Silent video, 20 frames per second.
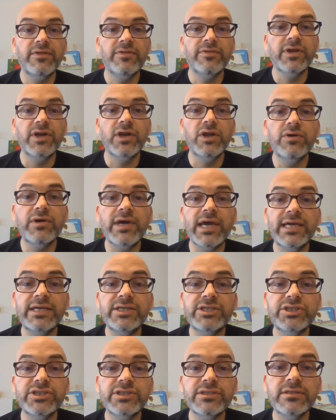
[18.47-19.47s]
the
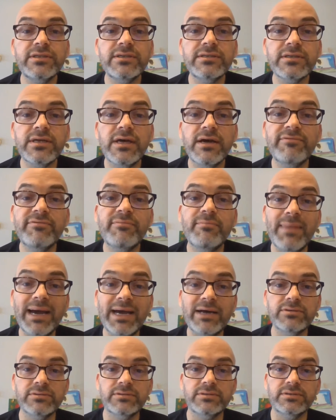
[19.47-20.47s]
location of
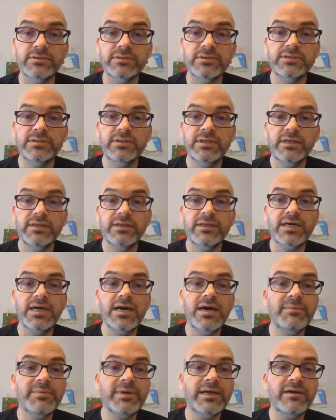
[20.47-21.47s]
mountains, the
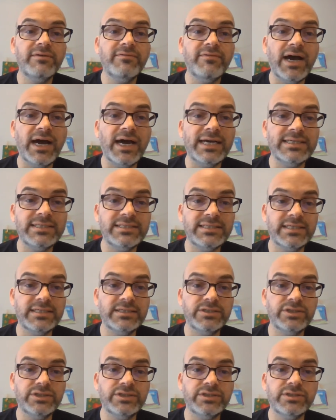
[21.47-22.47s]
coming of ice
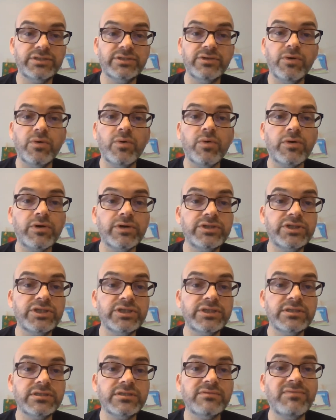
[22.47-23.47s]
ages, the
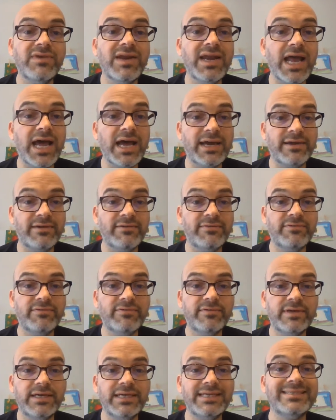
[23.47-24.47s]
origins of
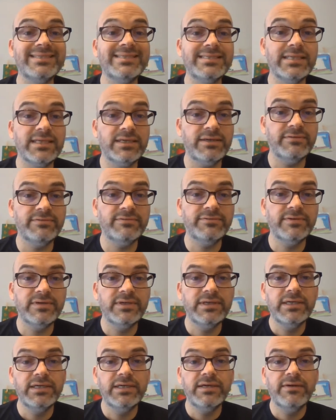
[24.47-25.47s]
life itself.
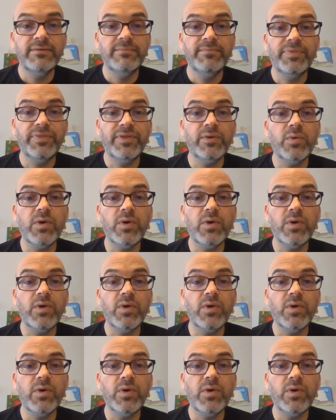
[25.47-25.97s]
There